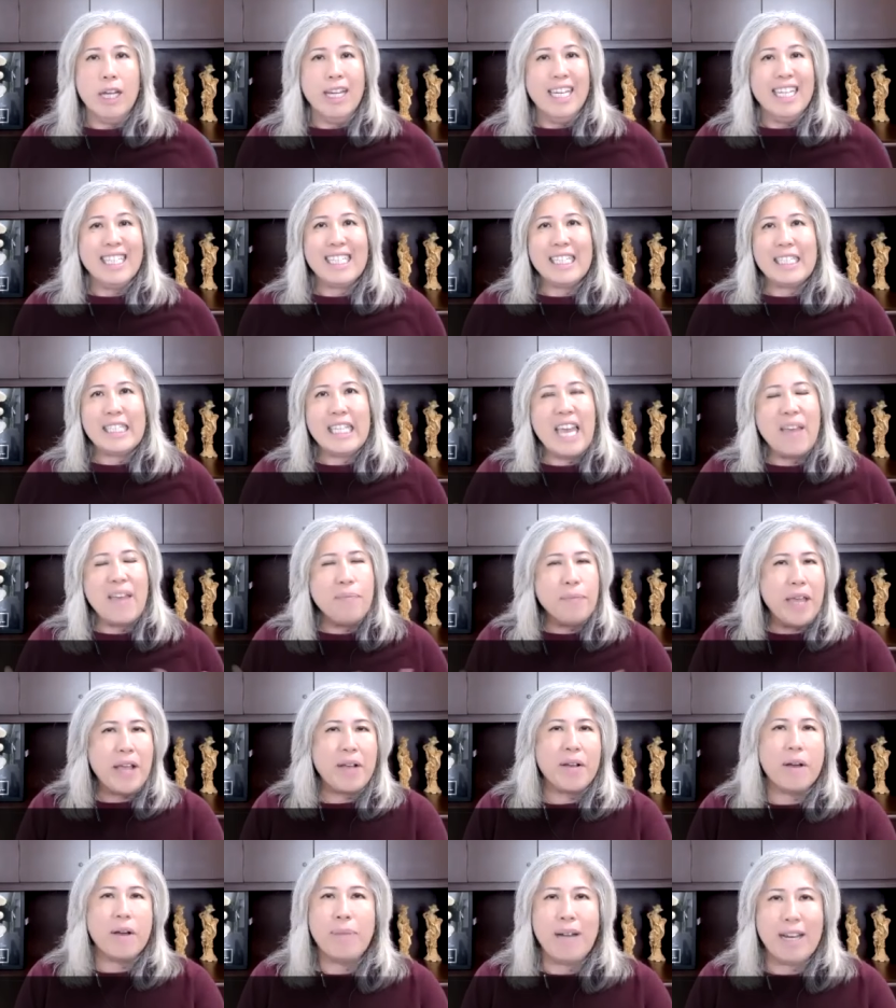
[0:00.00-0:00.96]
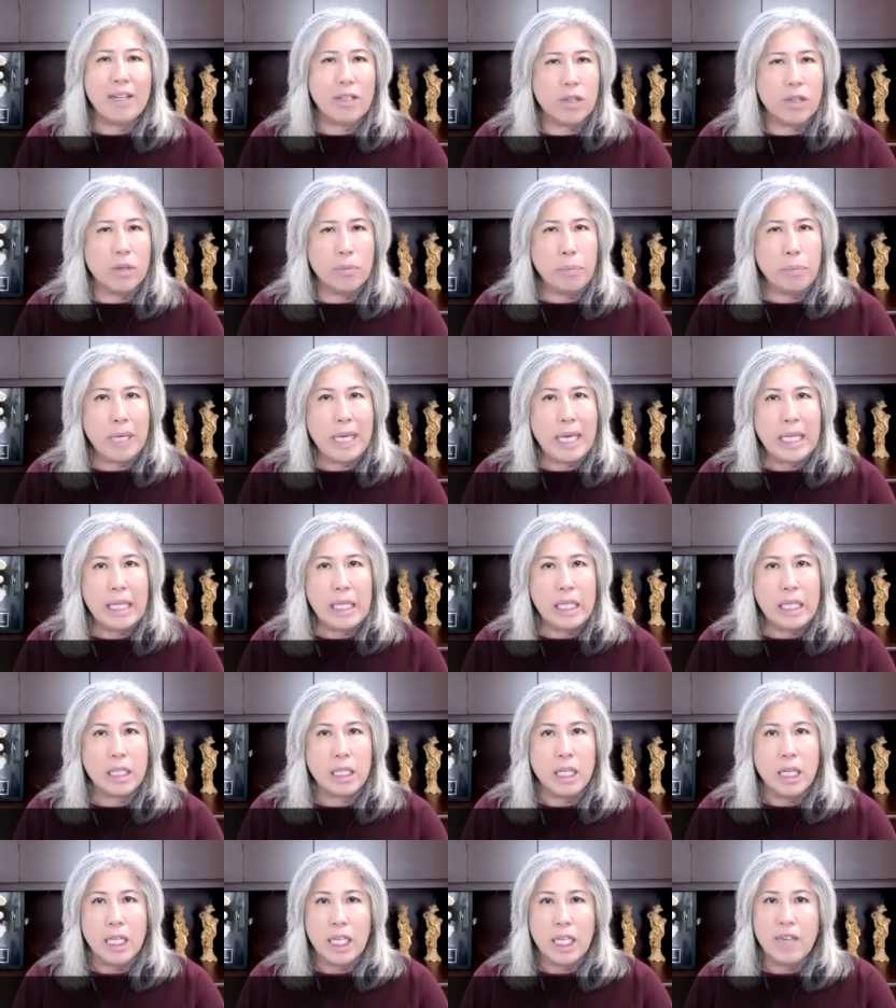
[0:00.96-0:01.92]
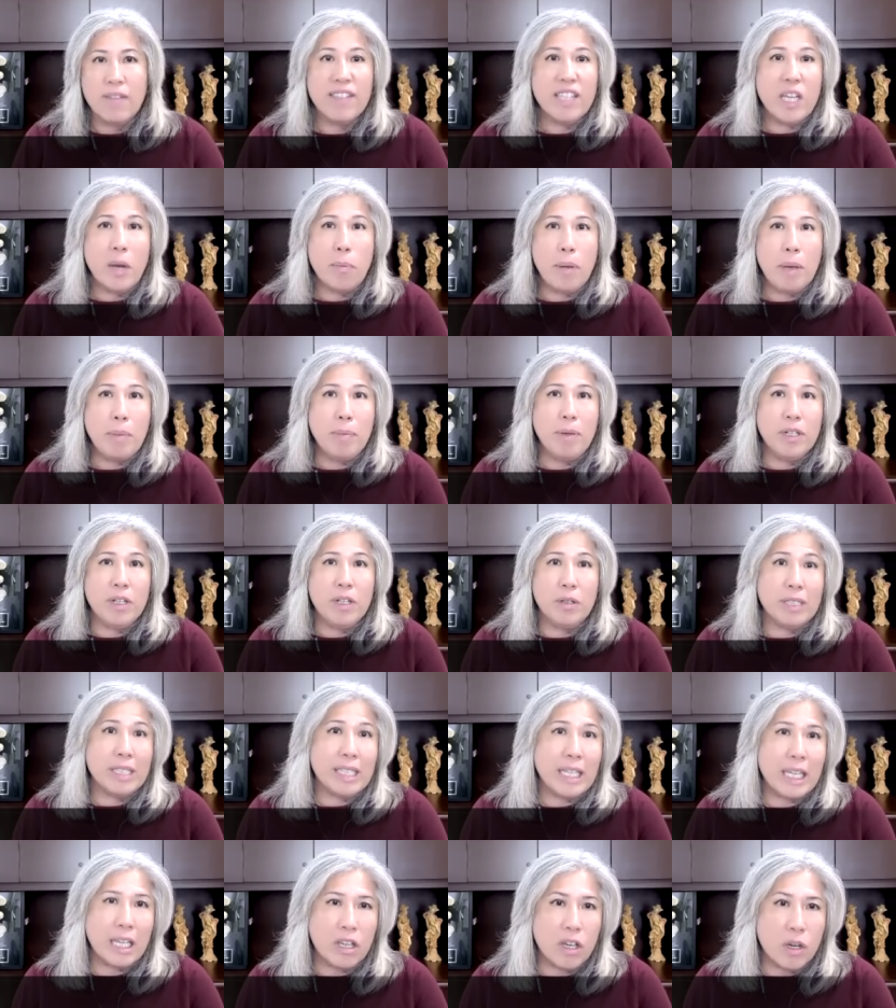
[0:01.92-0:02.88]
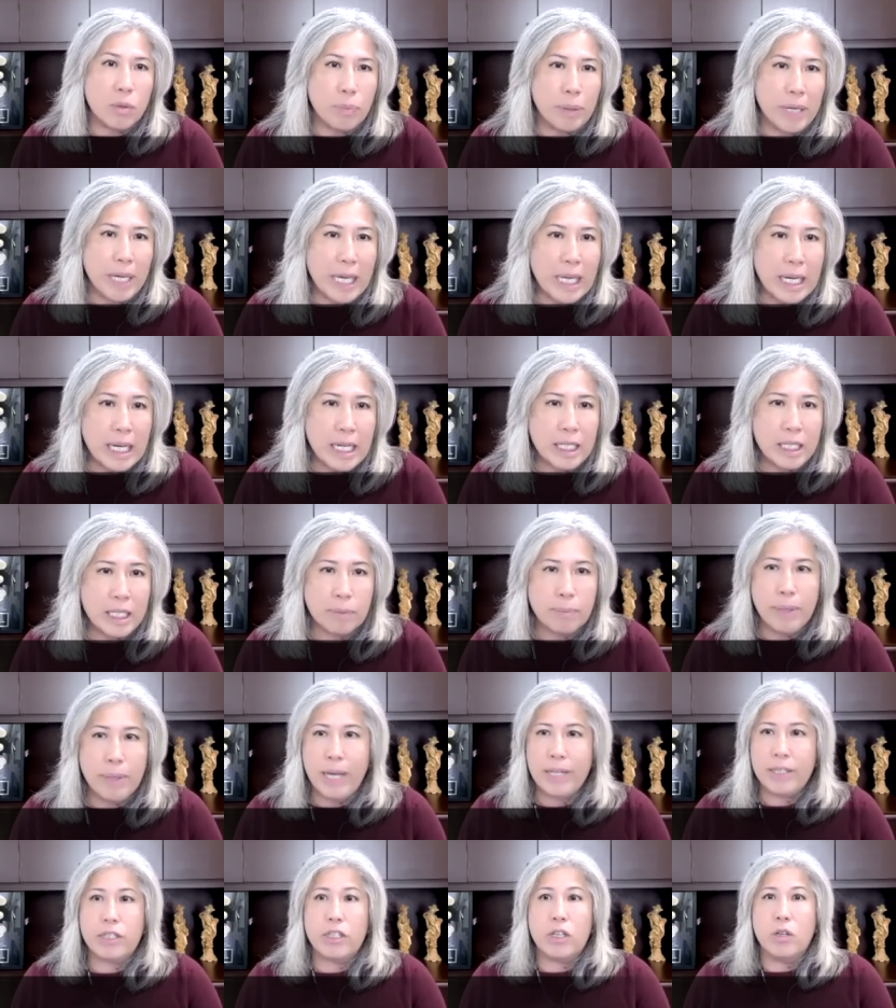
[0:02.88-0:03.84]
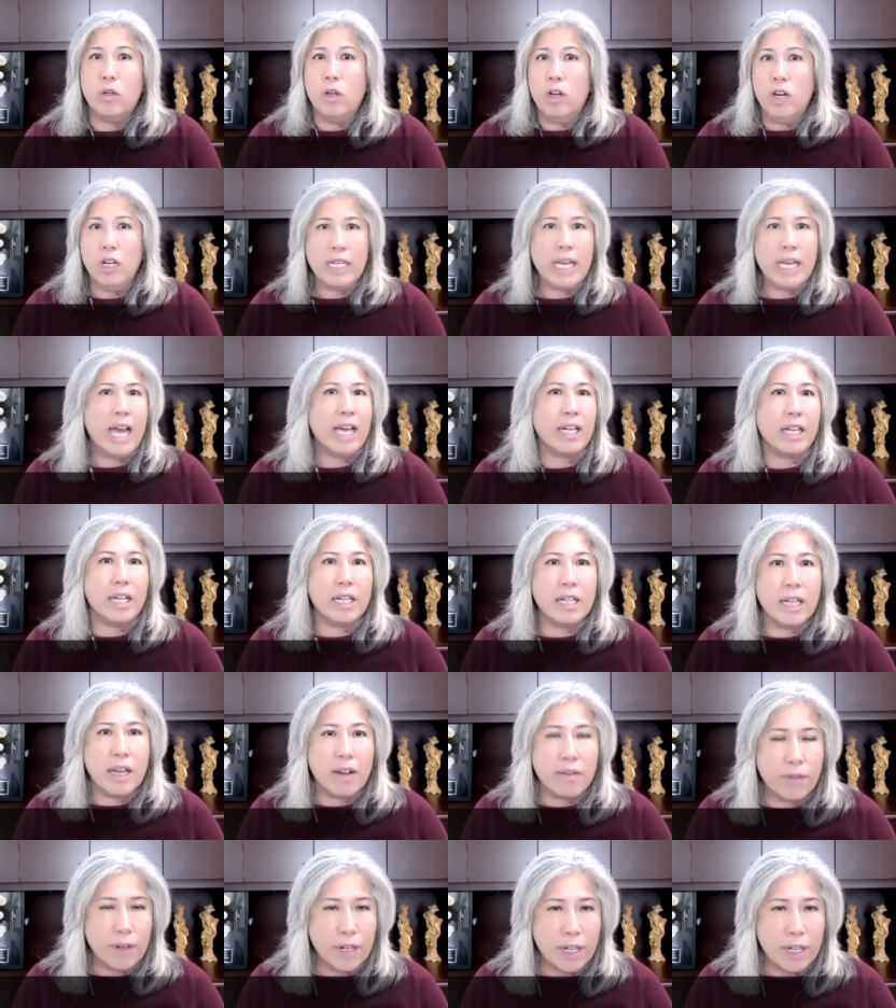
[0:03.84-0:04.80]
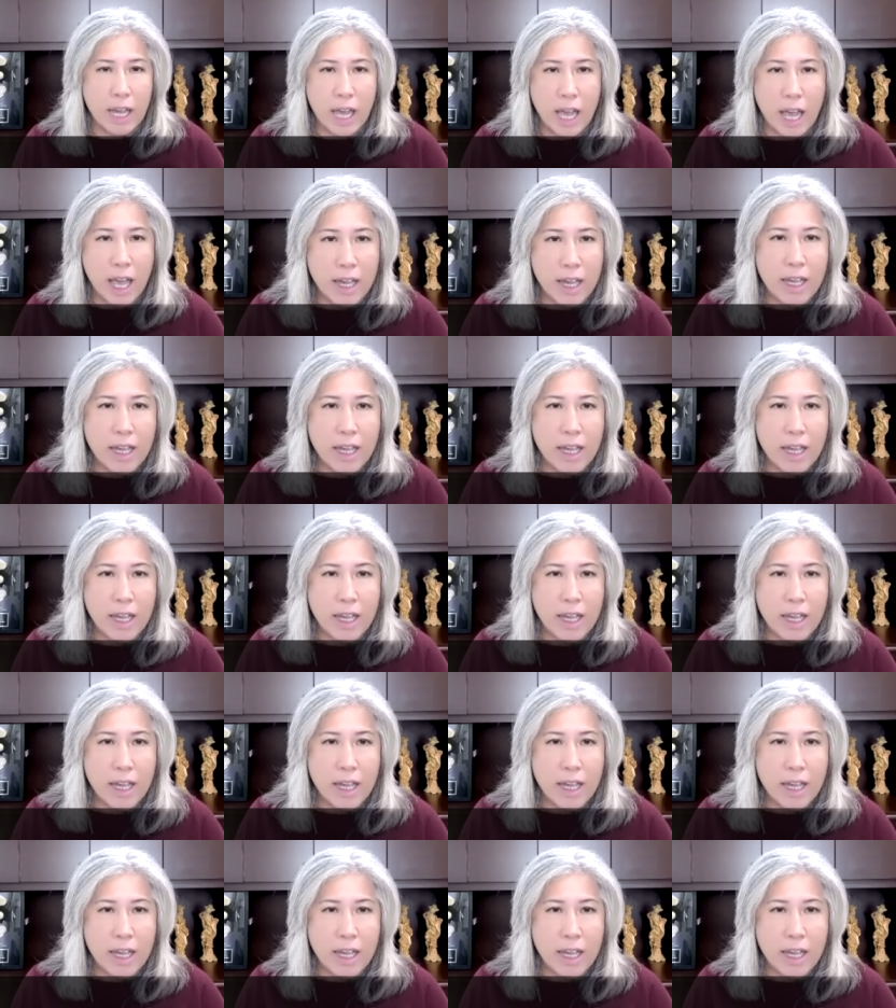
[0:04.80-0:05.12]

It's the same thing about your penis. Even though people don't see your penis, but you look at it every day.